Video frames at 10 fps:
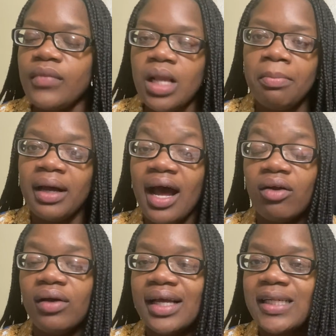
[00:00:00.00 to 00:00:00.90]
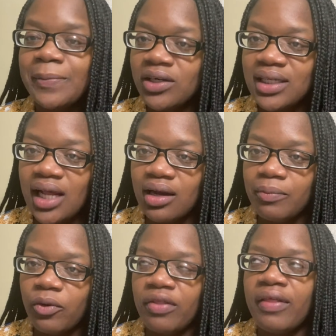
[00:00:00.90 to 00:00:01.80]
But I don't experience that
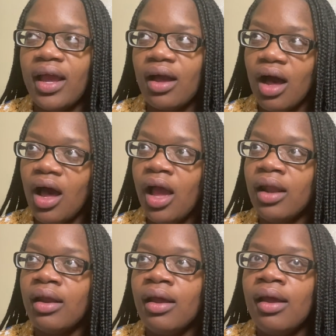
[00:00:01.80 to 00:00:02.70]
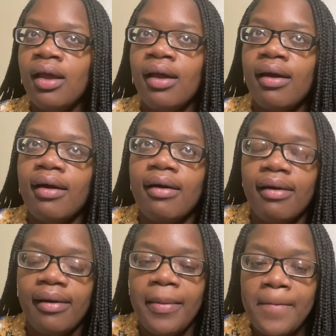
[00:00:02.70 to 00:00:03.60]
anymore, thank God.
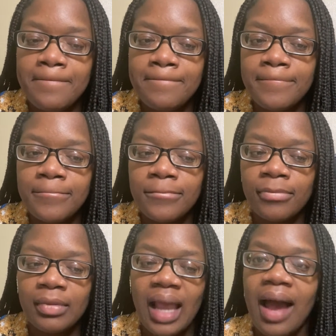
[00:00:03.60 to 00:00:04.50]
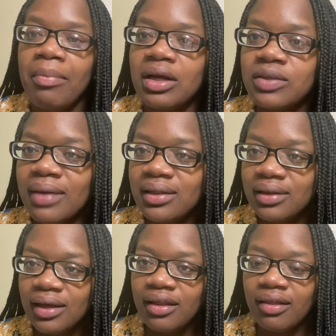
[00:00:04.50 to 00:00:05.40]
Um, I brush my
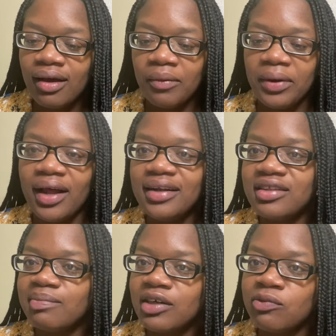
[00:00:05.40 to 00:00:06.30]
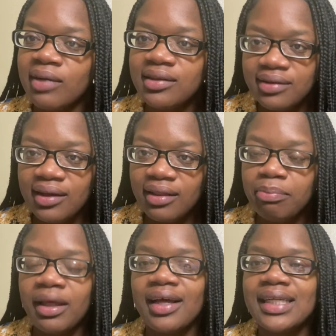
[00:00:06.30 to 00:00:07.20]
teeth when I need to brush my teeth
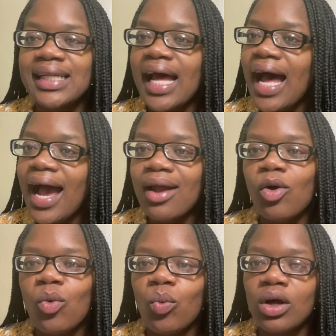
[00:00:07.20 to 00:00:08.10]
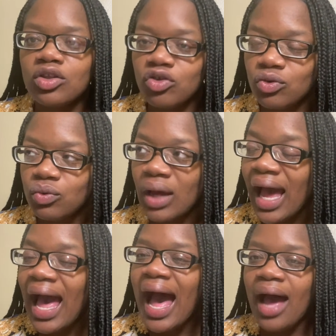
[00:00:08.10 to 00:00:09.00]
because I don't want to.
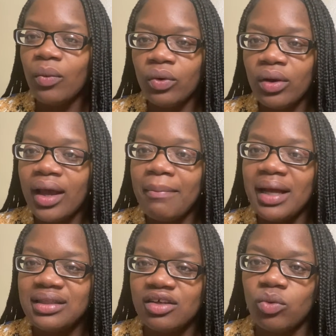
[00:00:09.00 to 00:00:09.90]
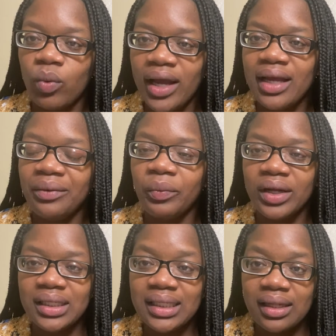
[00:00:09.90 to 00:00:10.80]
I will get my teeth whitened
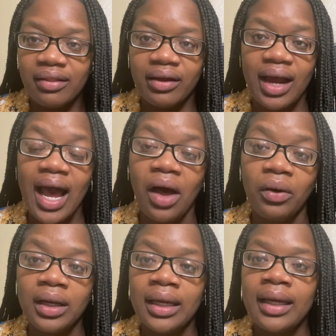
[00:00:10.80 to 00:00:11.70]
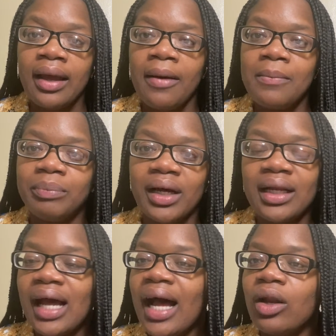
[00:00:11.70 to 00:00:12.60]
once they're out,
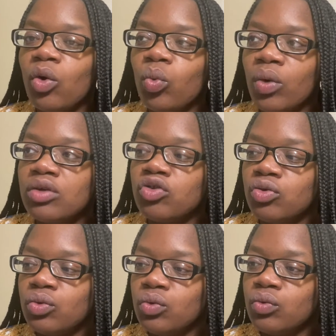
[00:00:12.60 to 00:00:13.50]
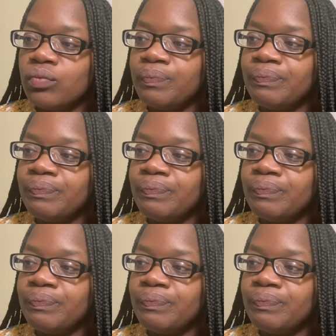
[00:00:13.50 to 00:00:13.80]
but I don't want to...